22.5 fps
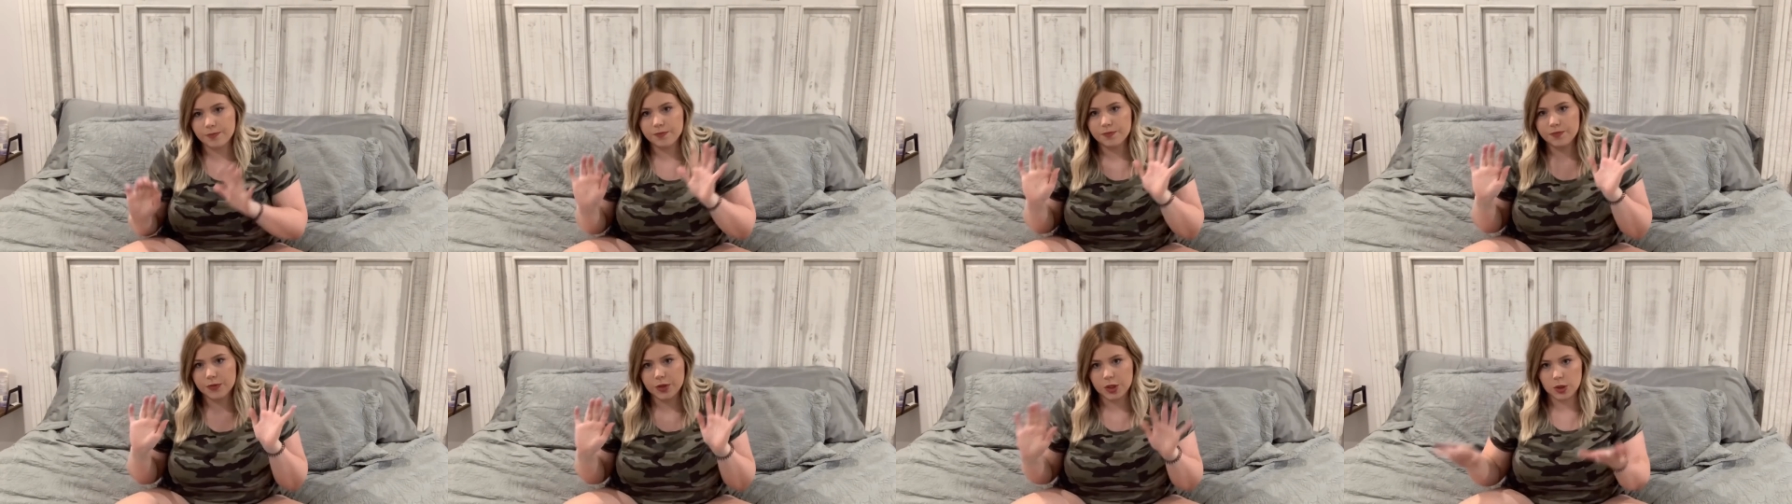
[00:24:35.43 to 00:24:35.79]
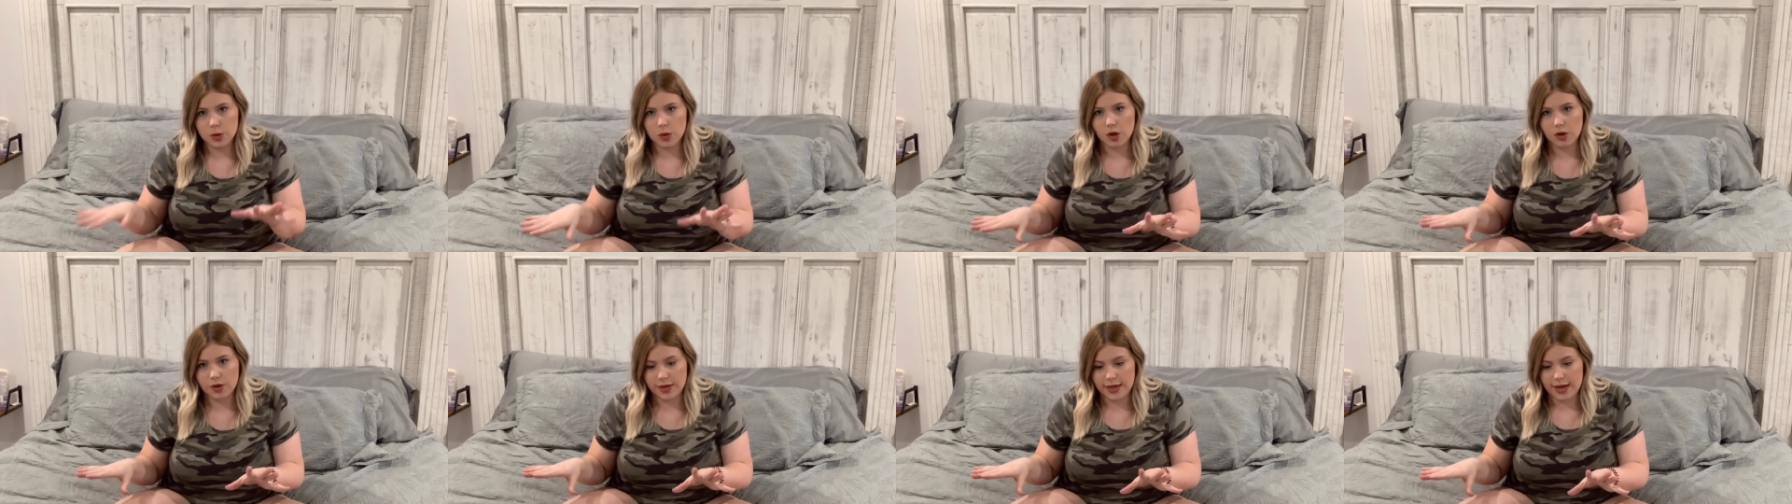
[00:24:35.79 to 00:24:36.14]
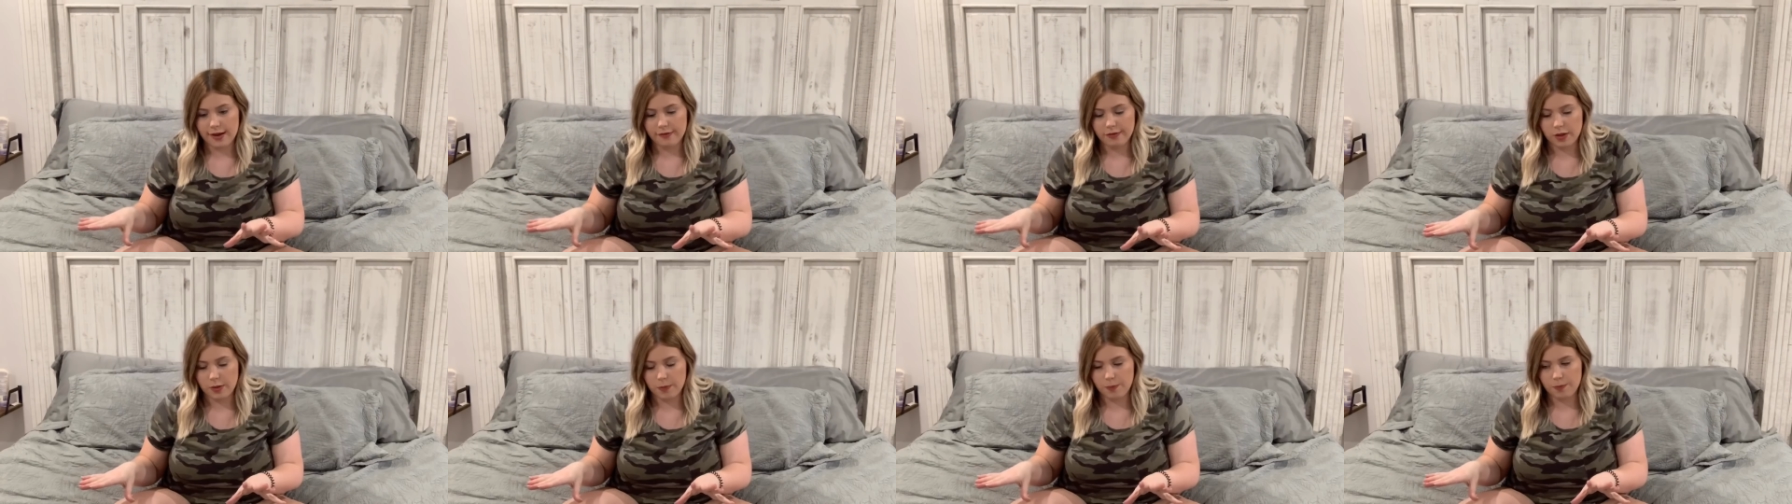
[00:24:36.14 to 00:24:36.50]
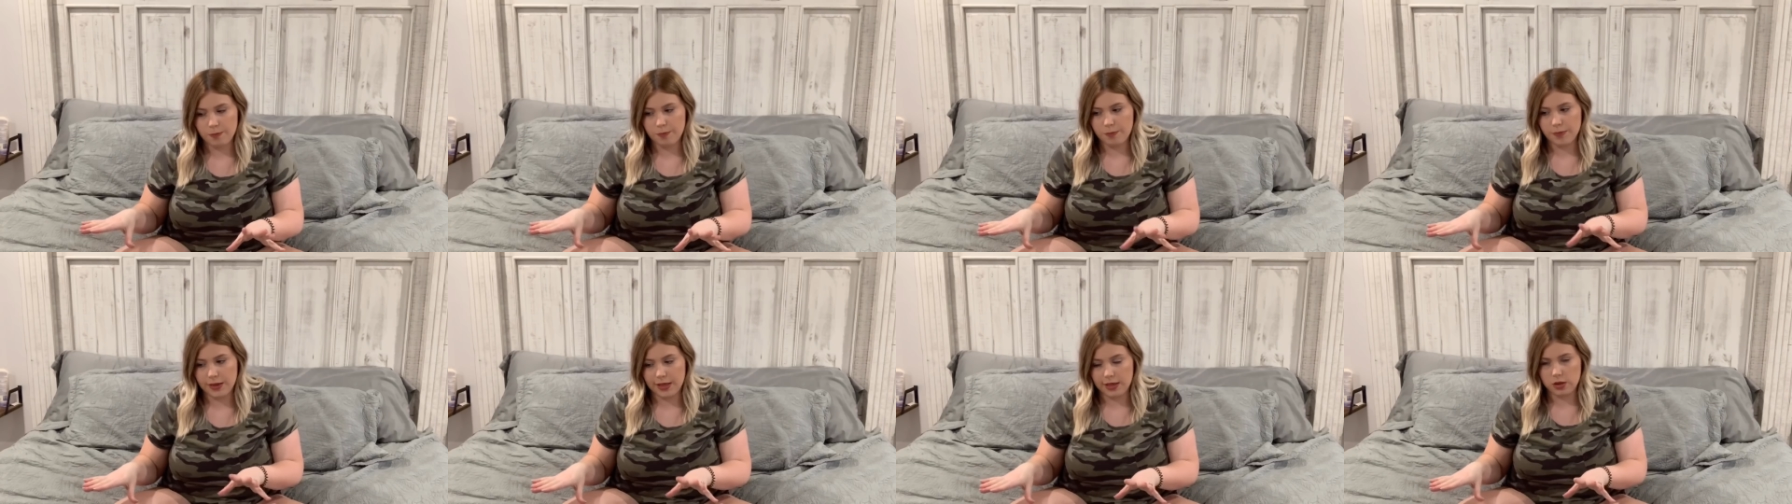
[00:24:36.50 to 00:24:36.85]
you already have the
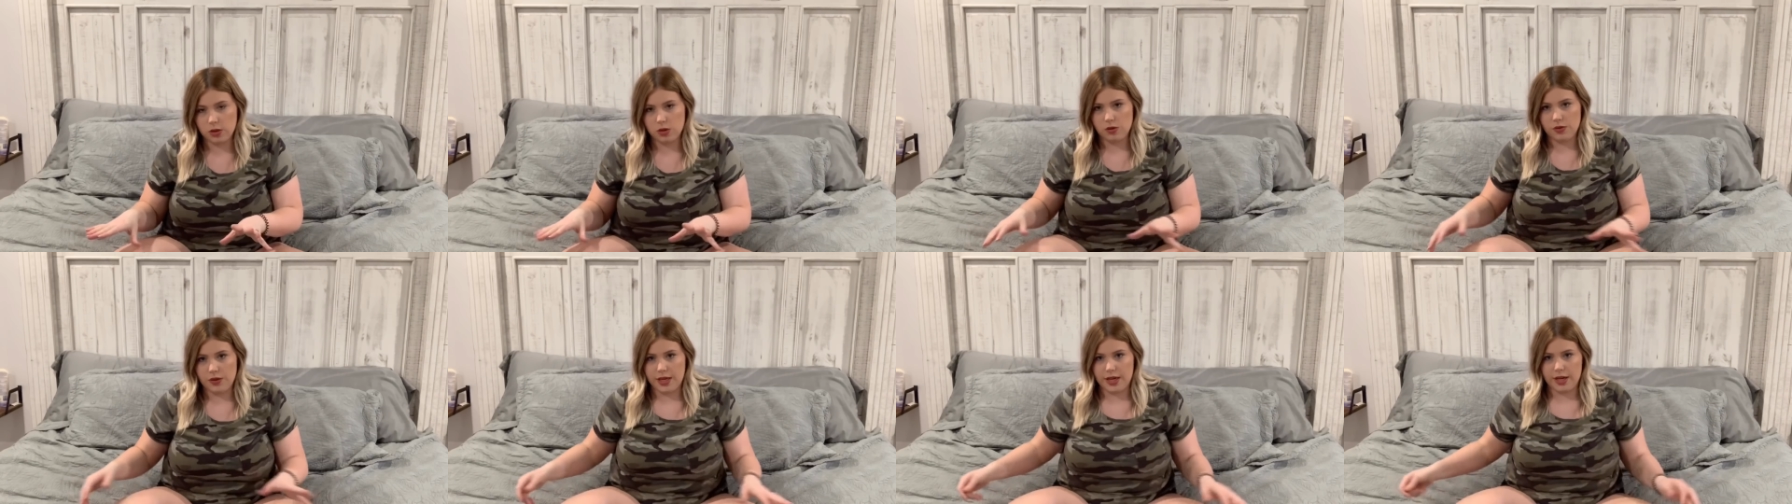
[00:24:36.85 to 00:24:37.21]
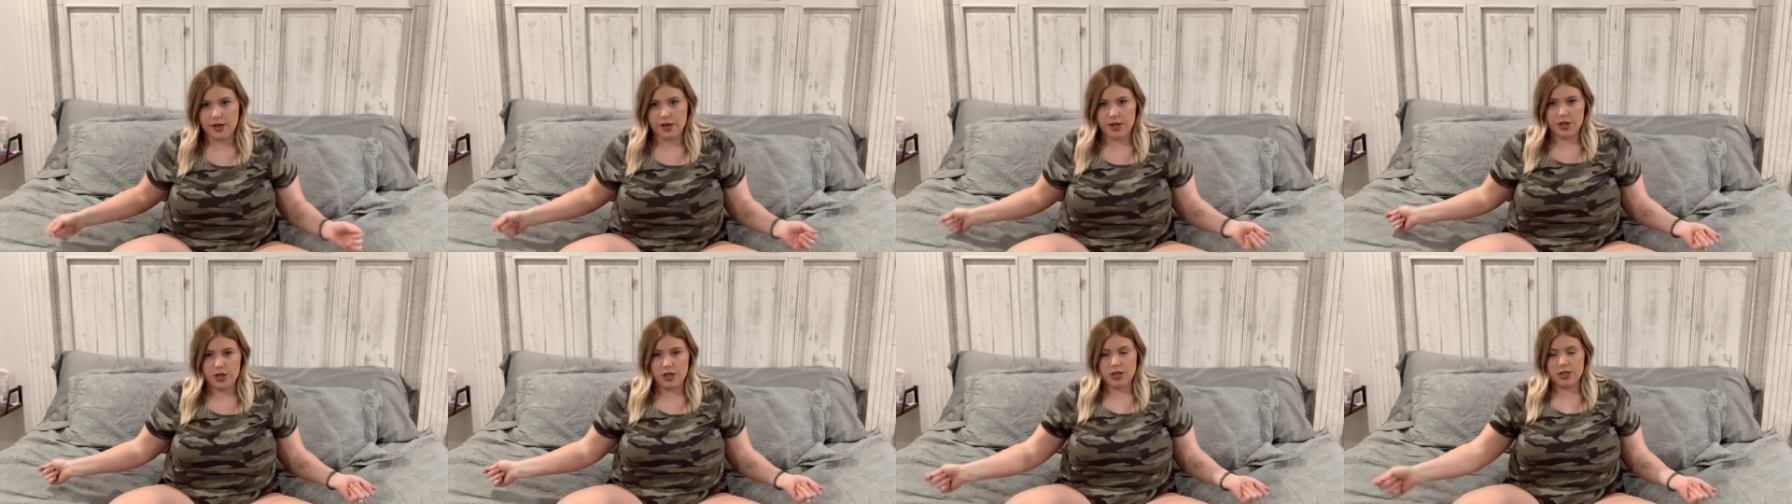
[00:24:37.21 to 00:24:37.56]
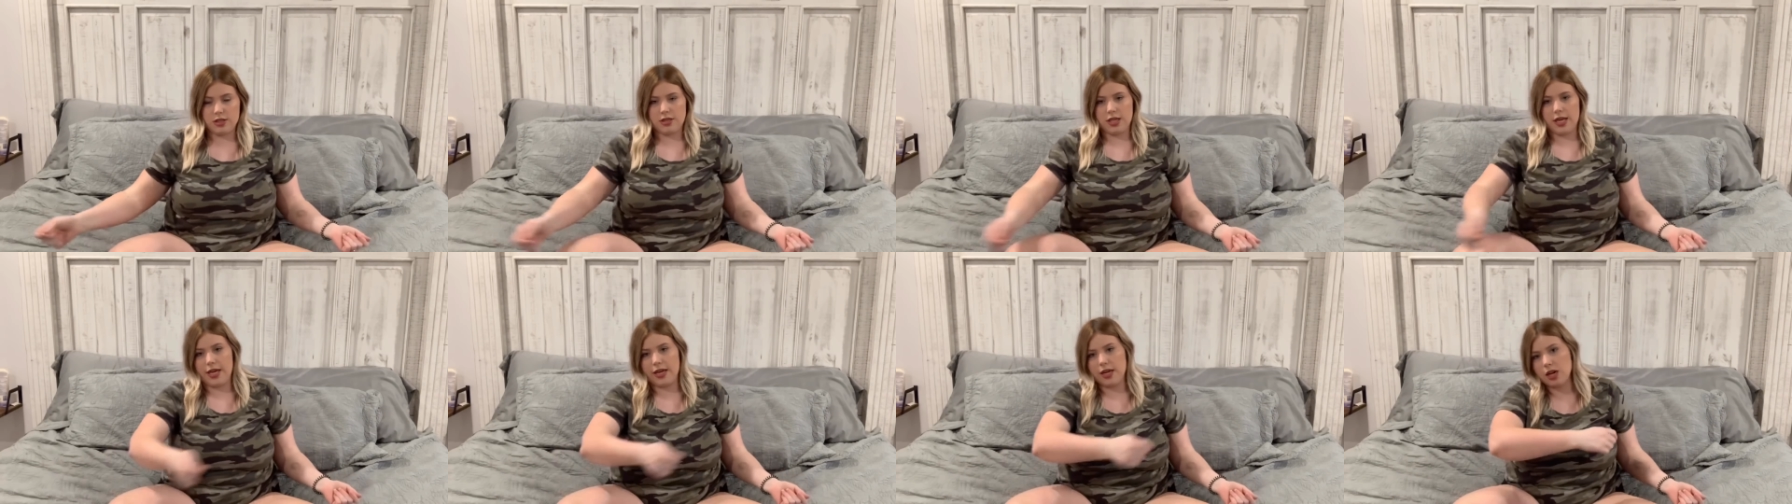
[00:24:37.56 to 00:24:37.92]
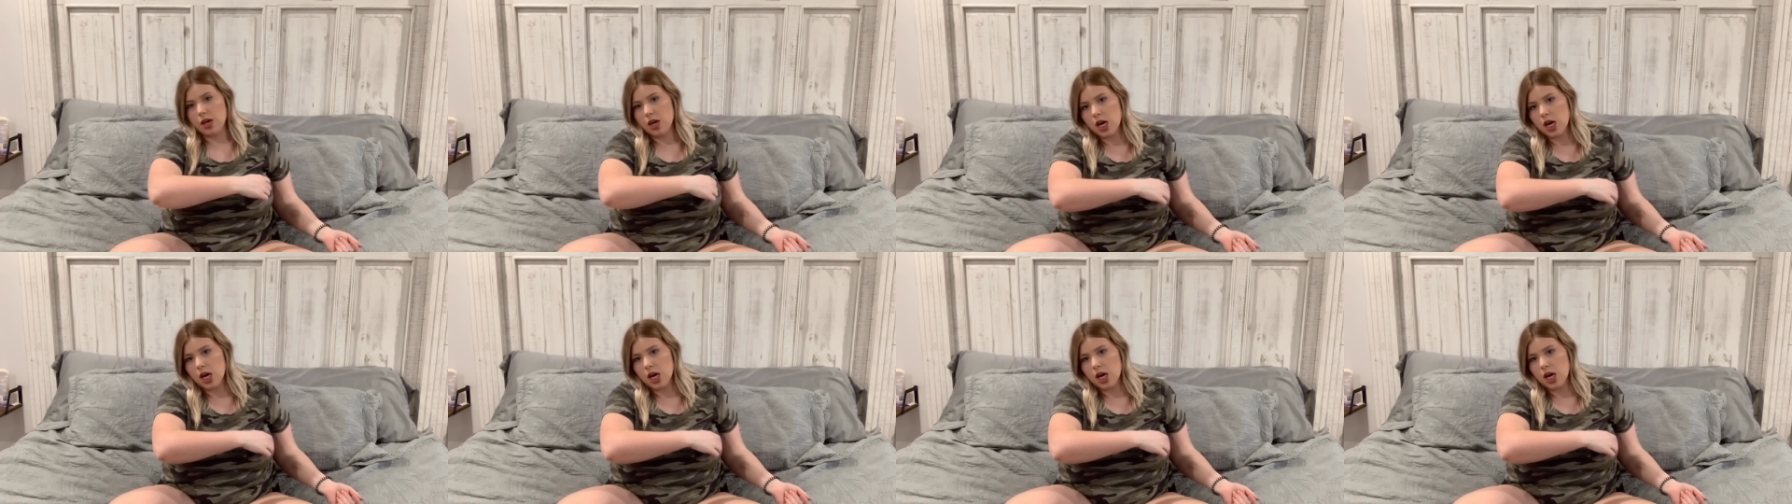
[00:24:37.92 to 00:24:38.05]
pillow there and just like